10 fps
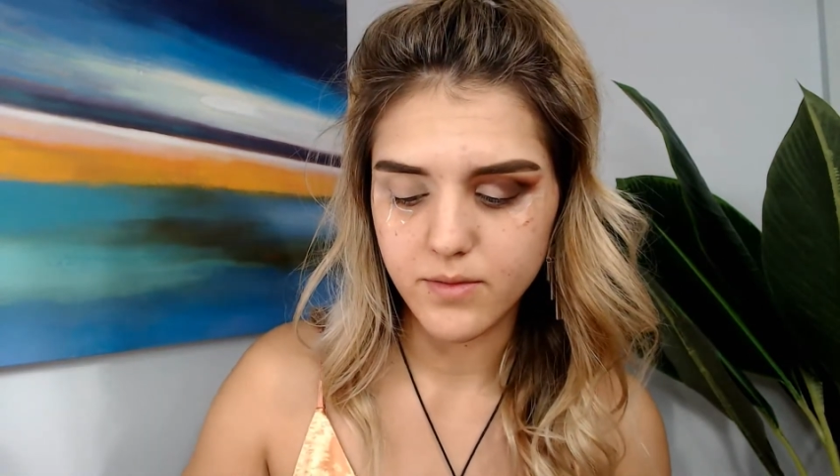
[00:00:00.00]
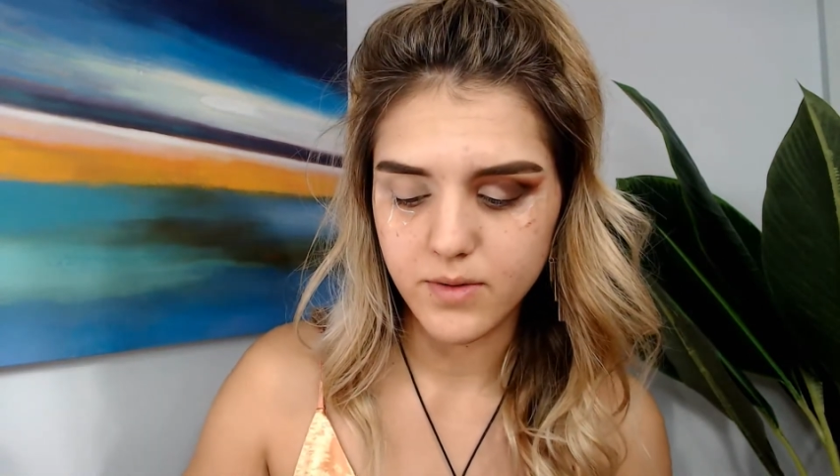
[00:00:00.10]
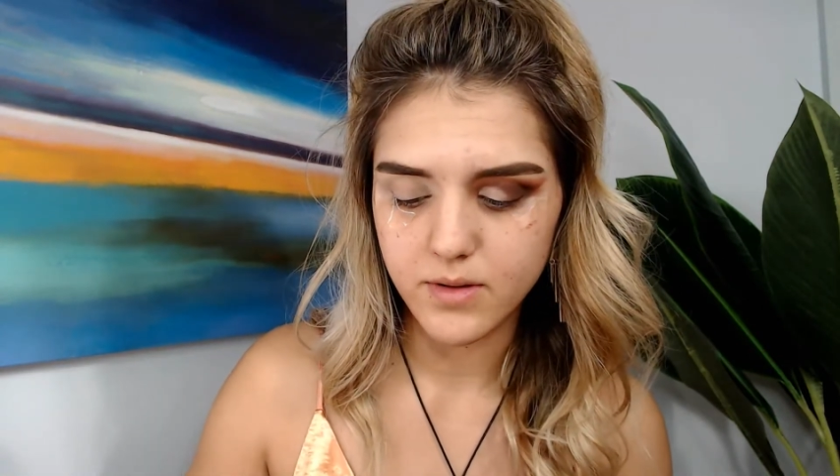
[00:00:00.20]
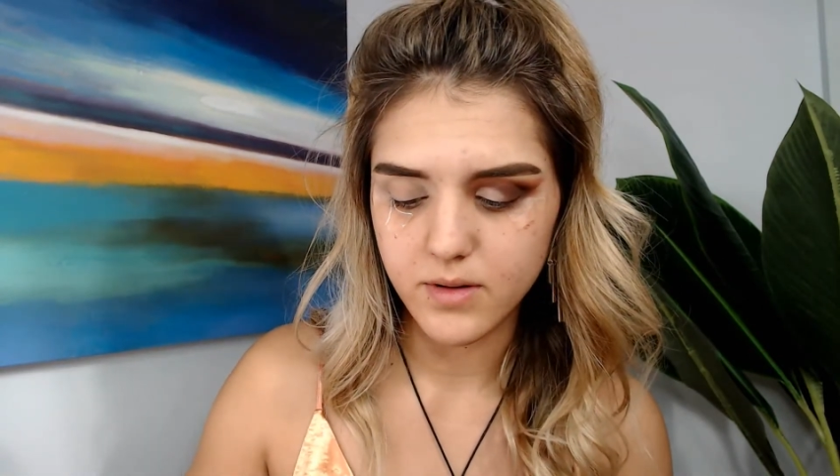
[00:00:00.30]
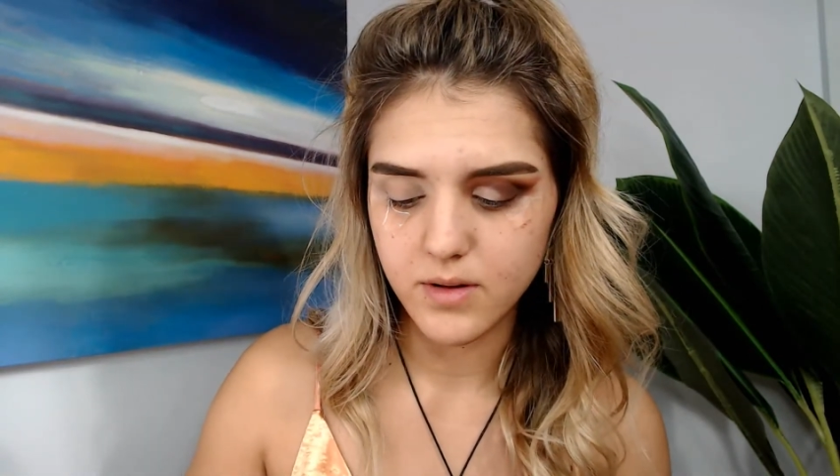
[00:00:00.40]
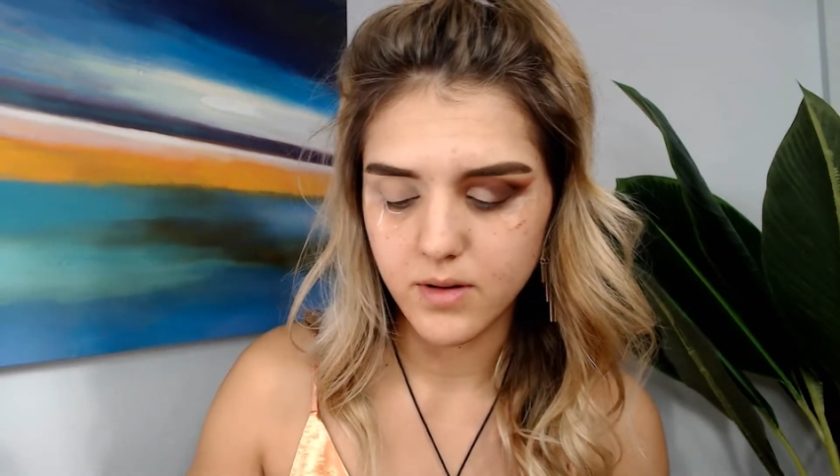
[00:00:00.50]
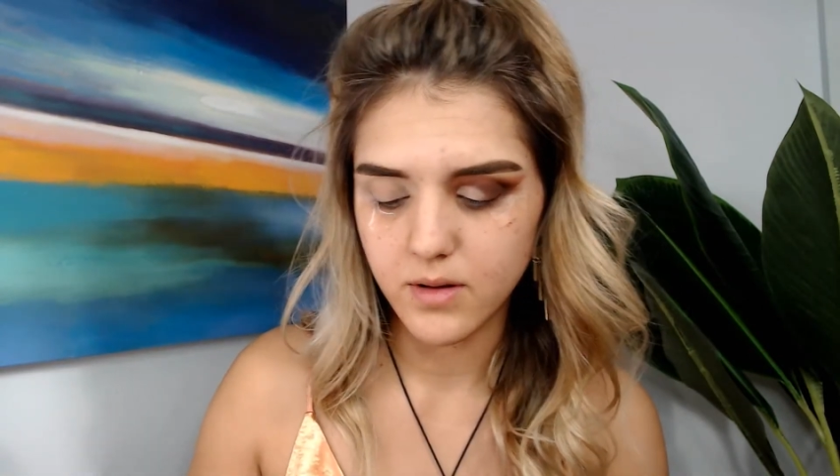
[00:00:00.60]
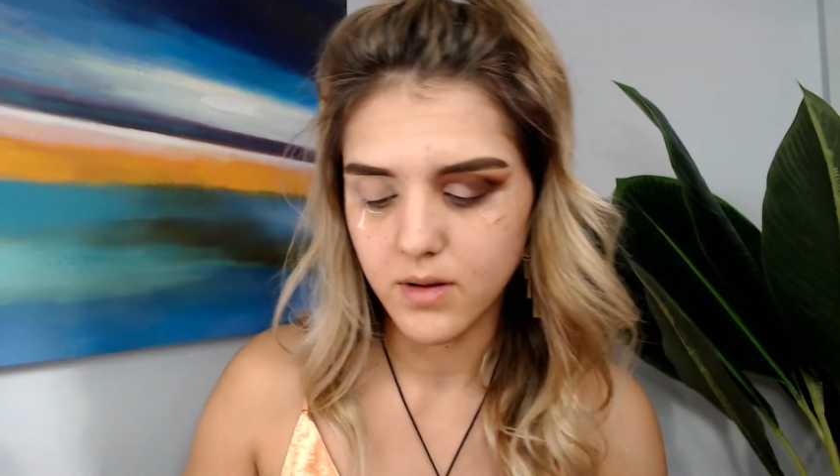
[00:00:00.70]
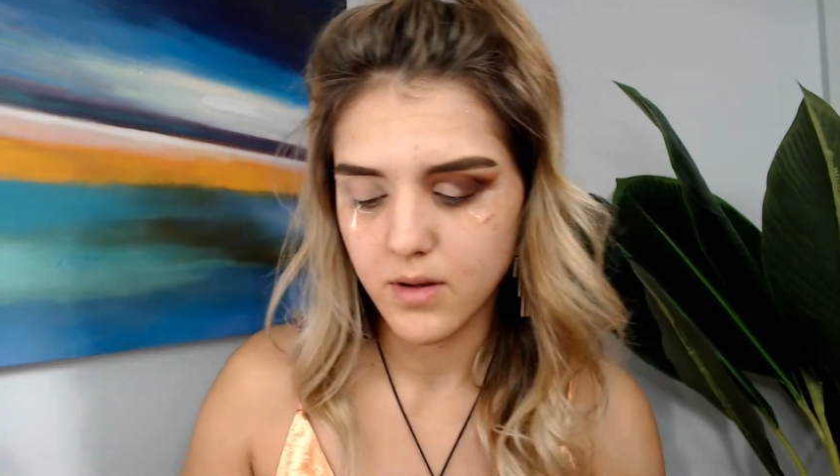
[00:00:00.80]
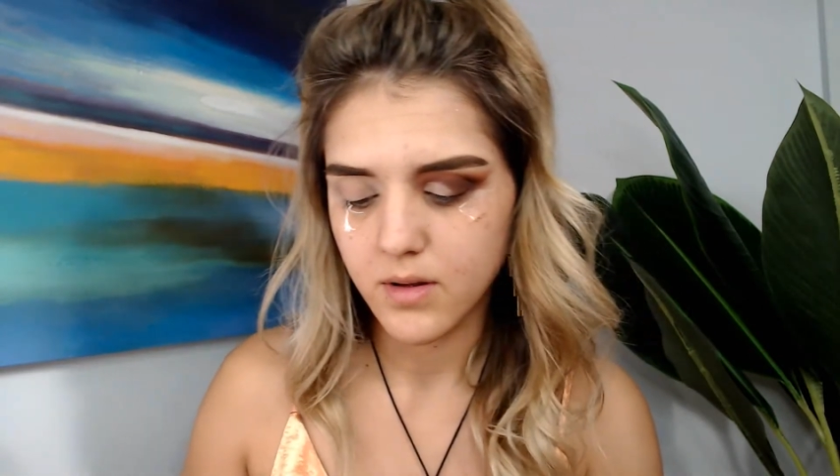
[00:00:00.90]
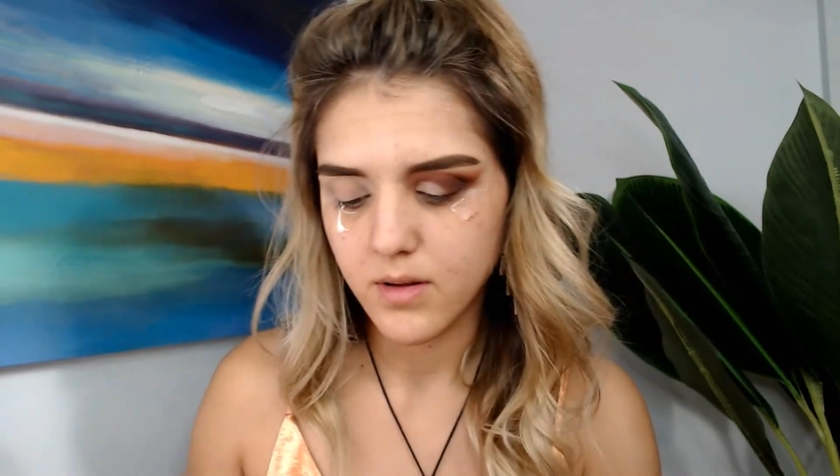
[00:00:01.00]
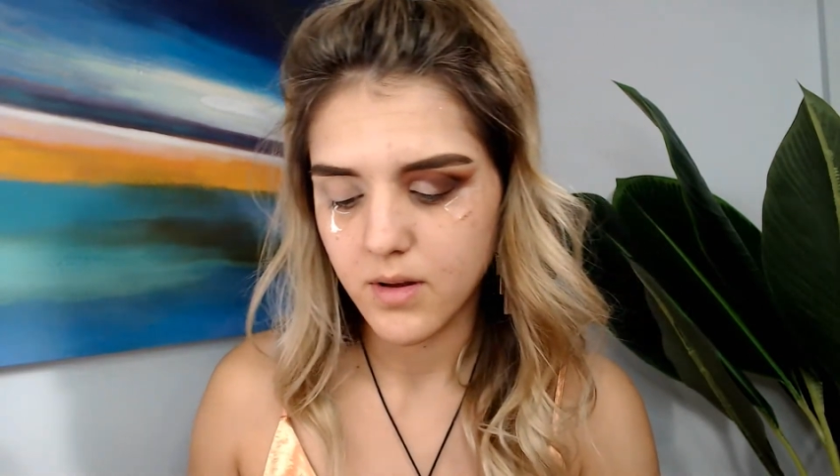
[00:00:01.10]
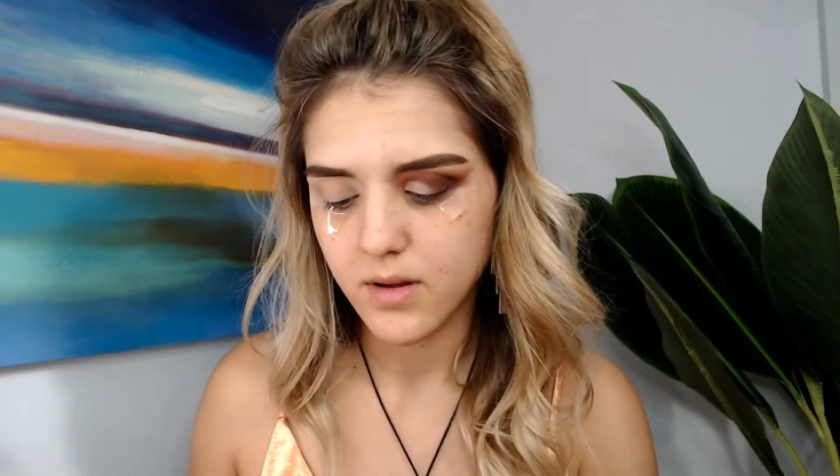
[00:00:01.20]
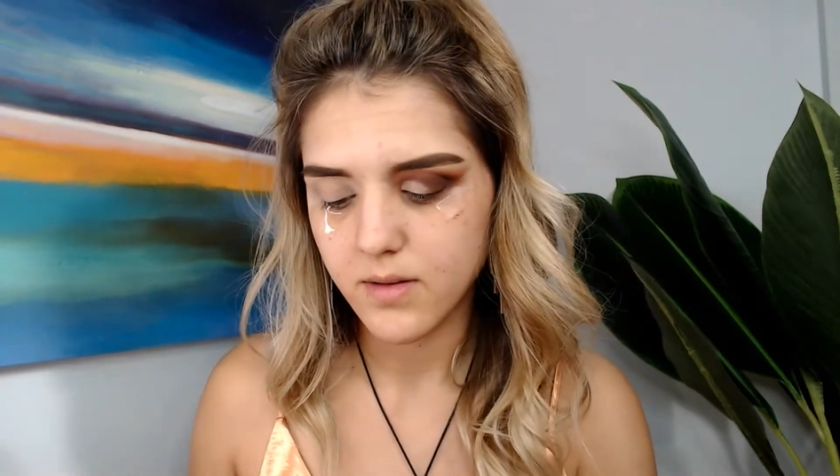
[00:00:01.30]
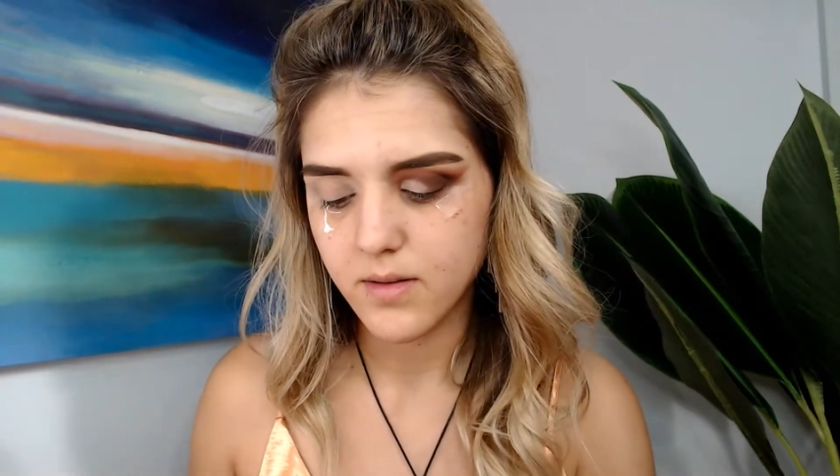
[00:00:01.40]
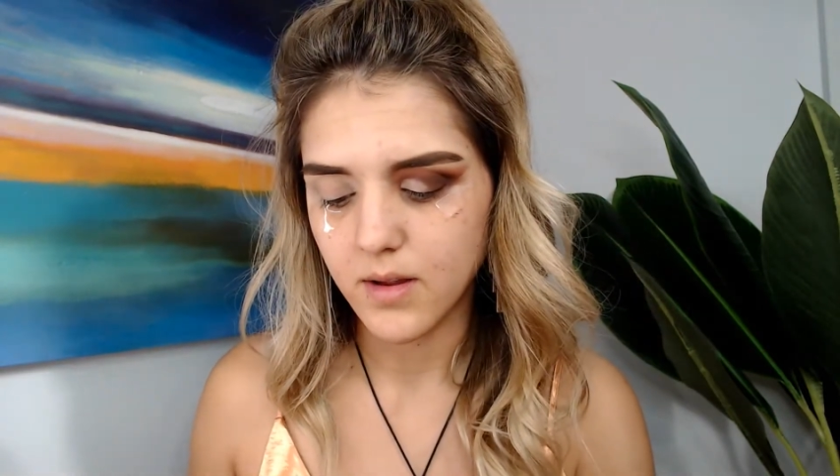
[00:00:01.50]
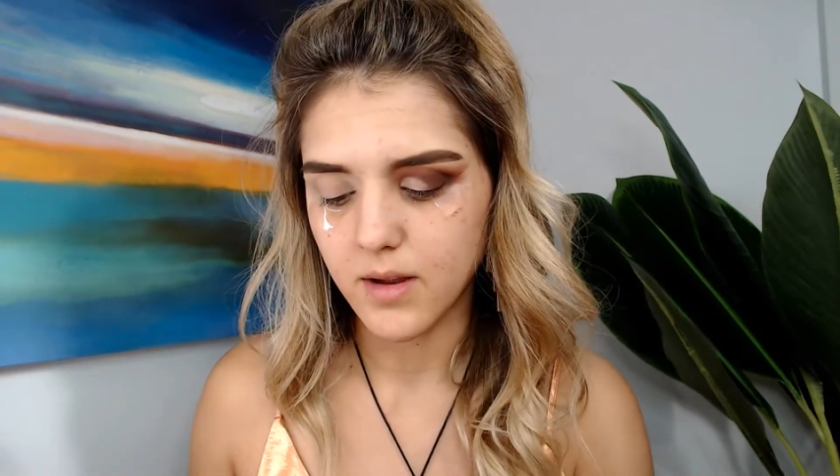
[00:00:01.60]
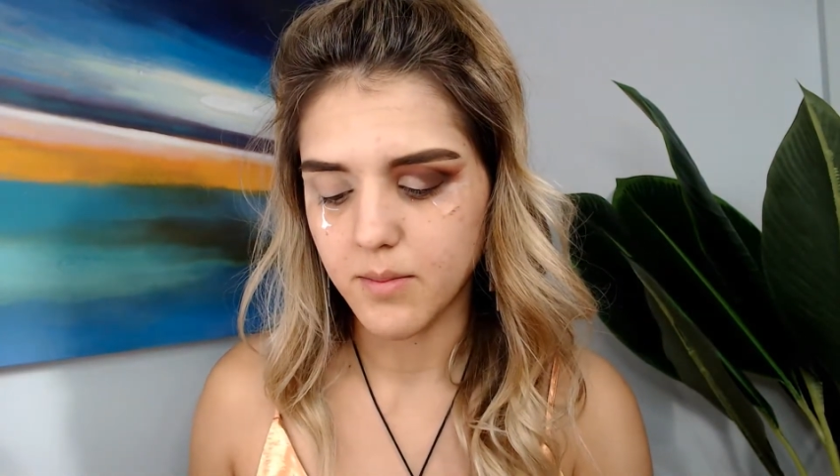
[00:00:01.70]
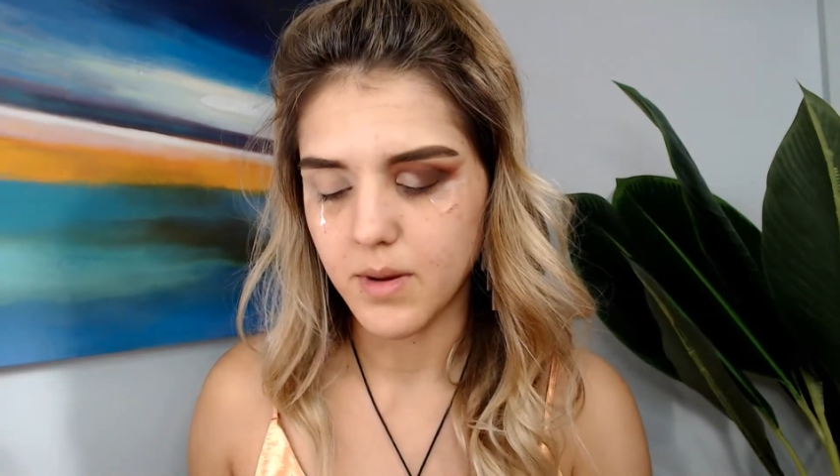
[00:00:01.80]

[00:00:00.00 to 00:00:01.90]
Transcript: with a little setting